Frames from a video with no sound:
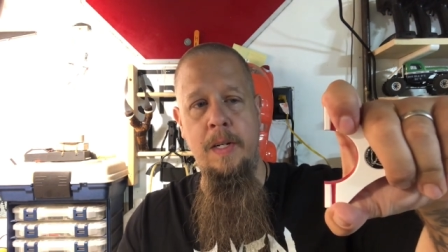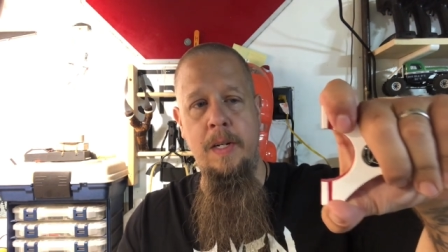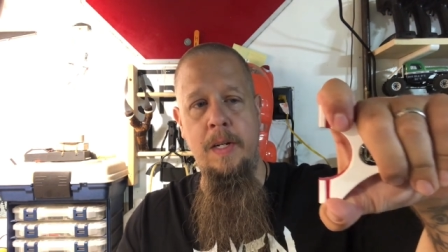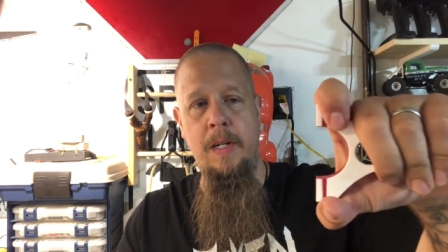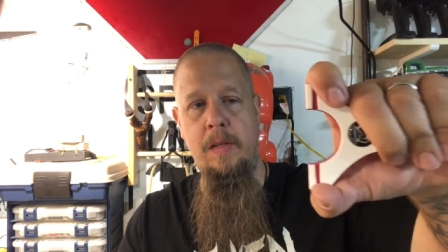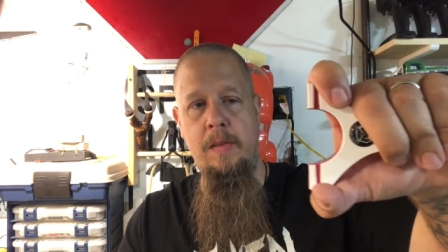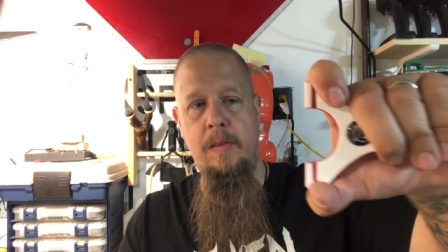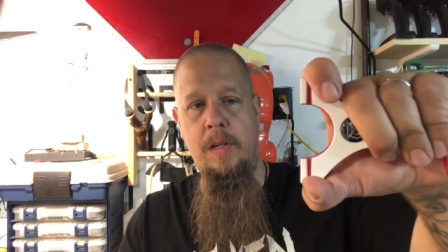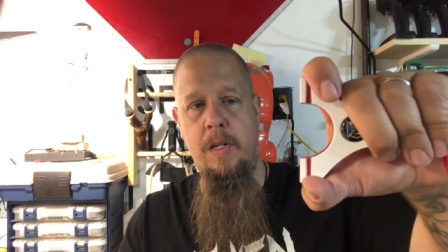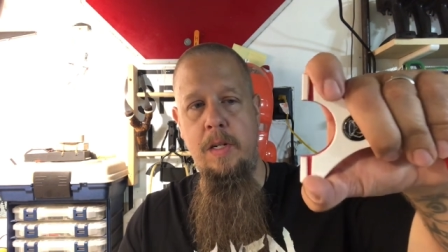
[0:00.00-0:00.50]

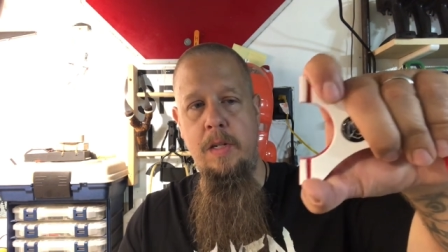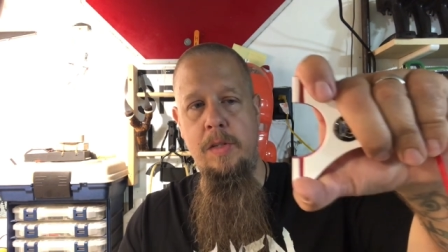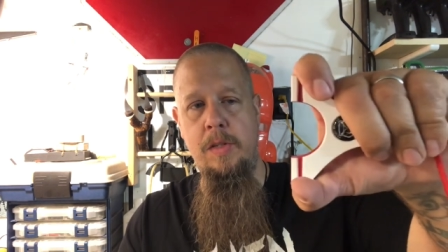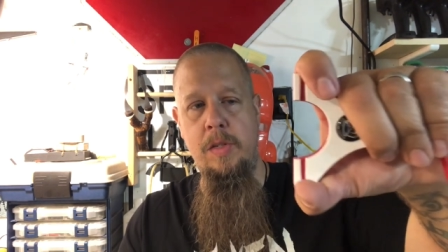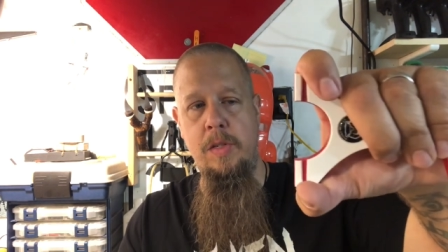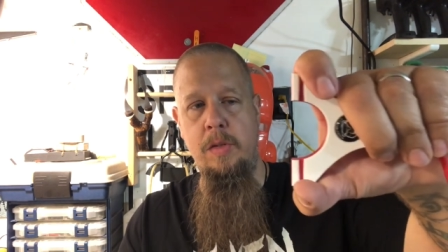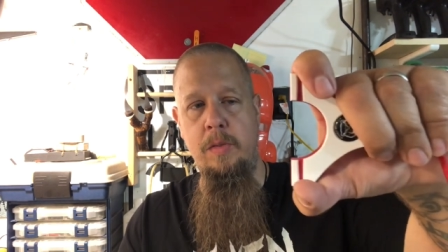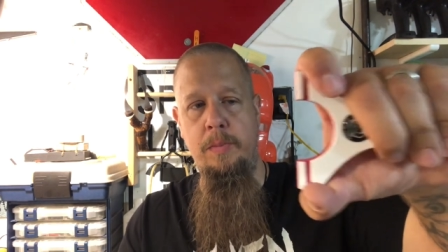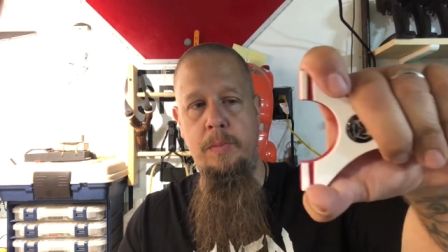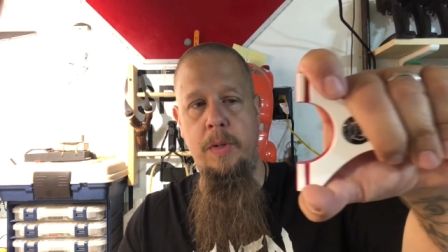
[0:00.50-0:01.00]
It's gonna
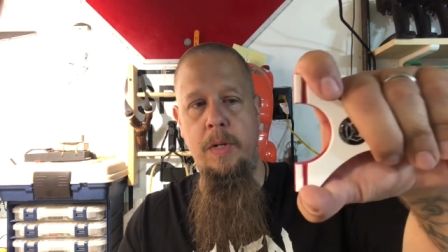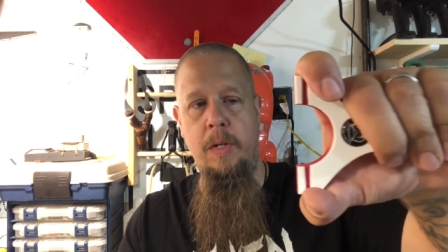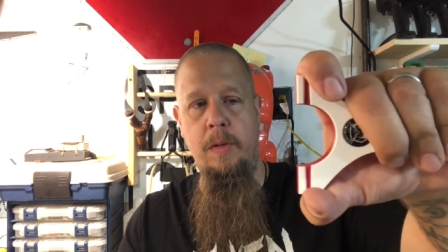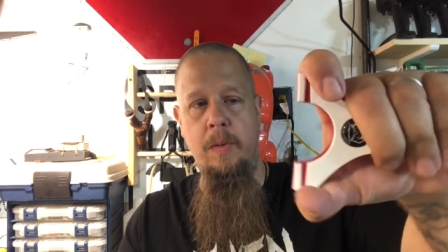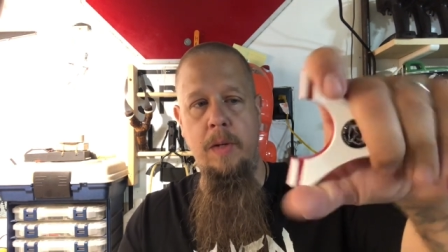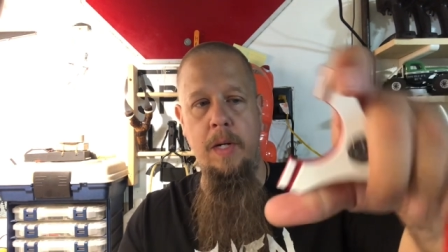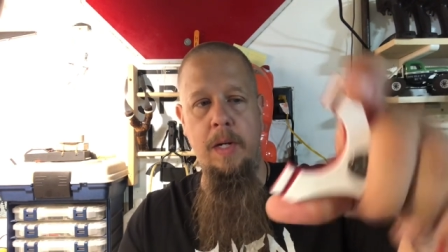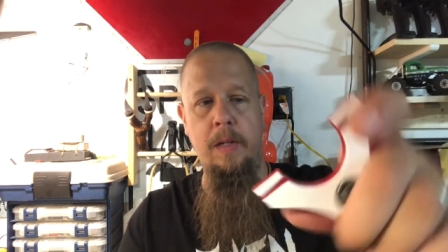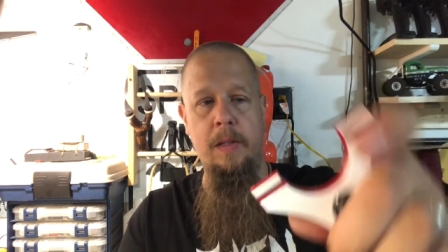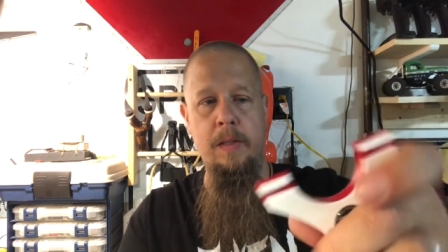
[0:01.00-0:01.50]
shoot pretty
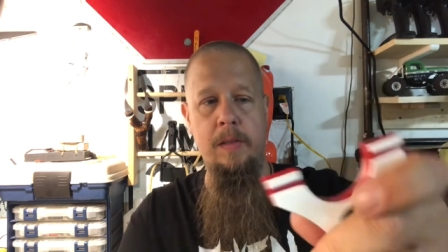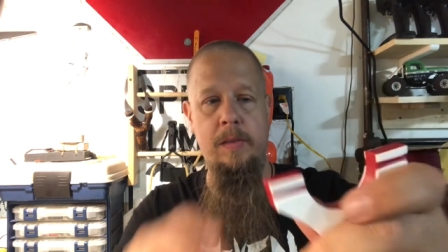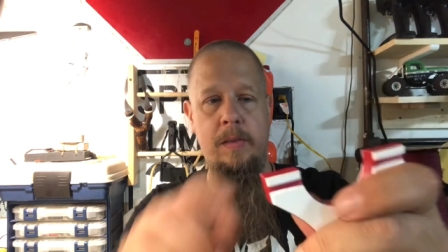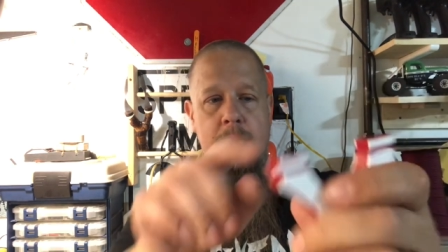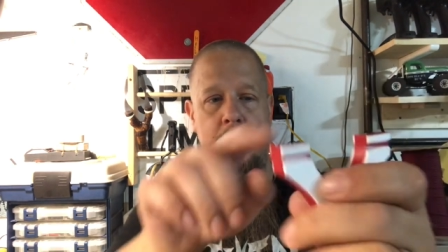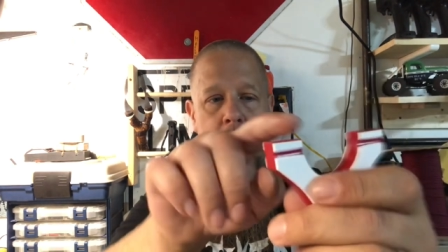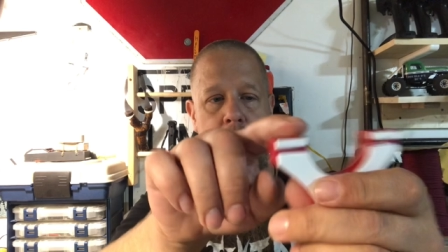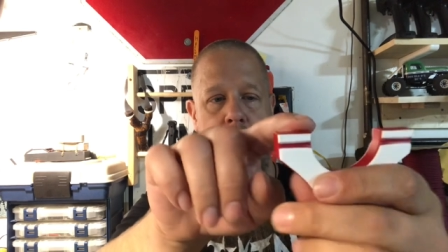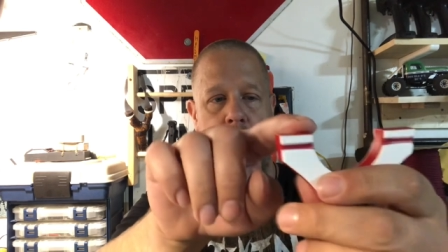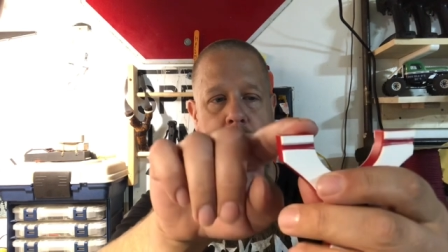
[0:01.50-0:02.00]
well. This,
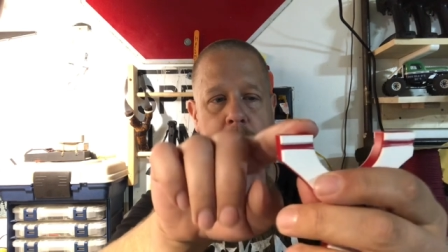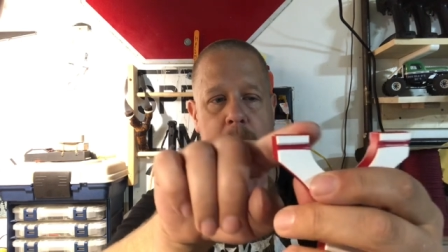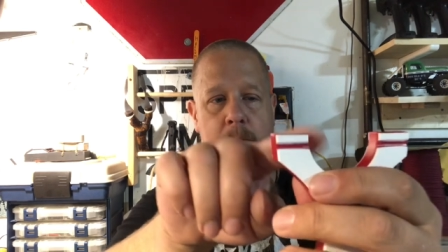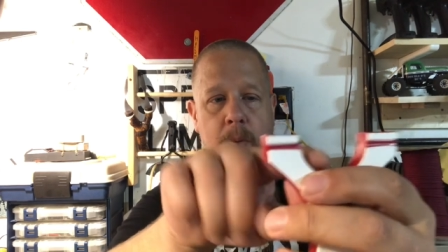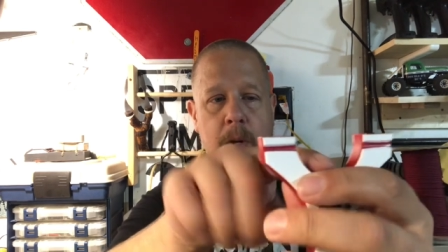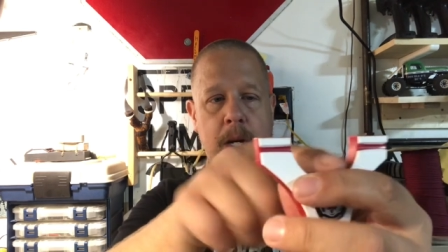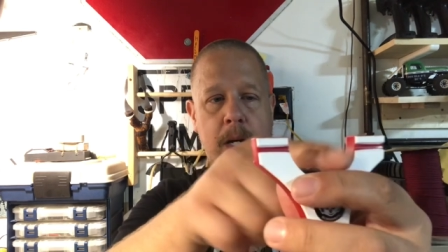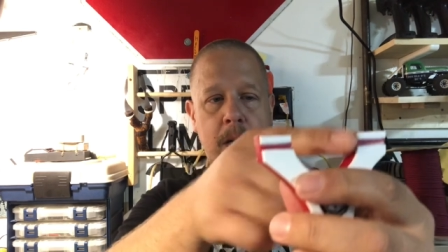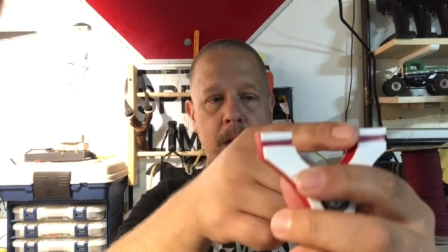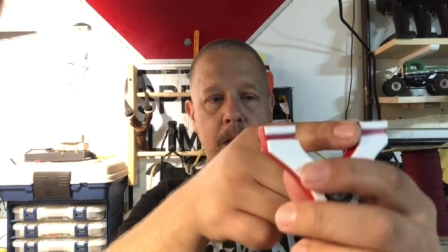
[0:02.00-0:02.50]
this little
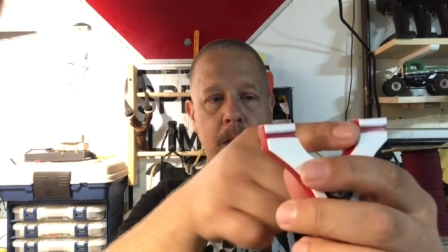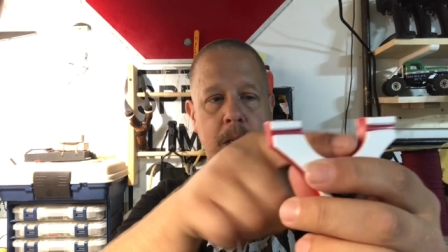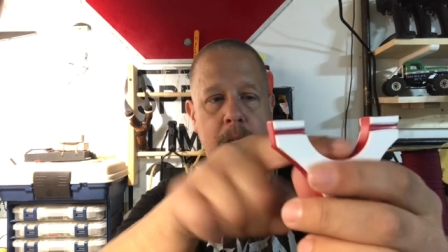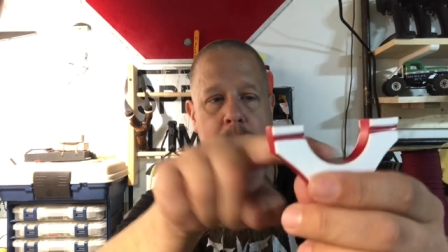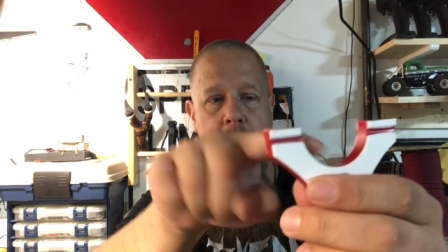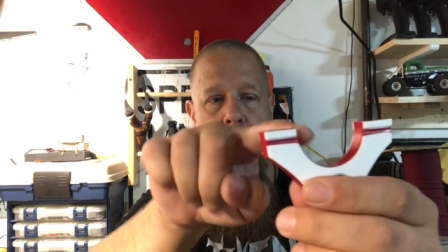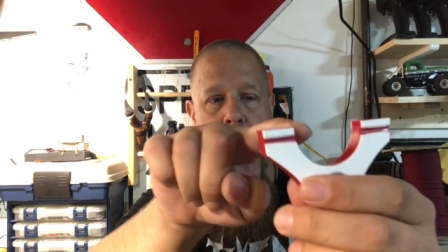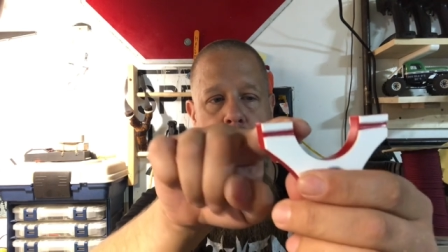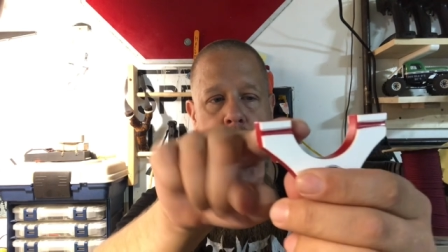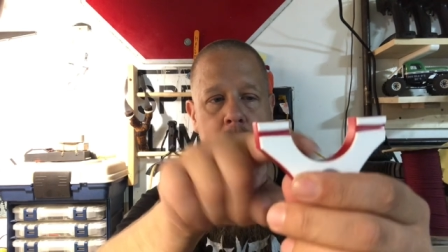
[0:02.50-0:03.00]
well
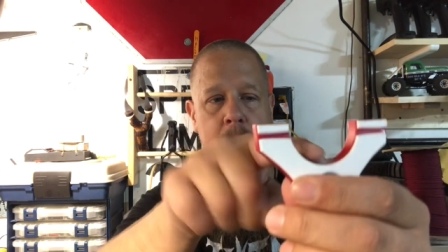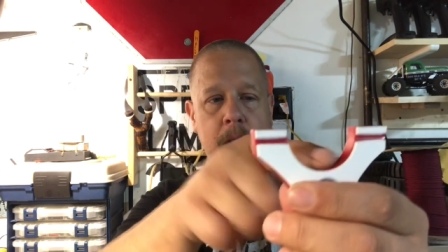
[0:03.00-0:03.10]
here, or,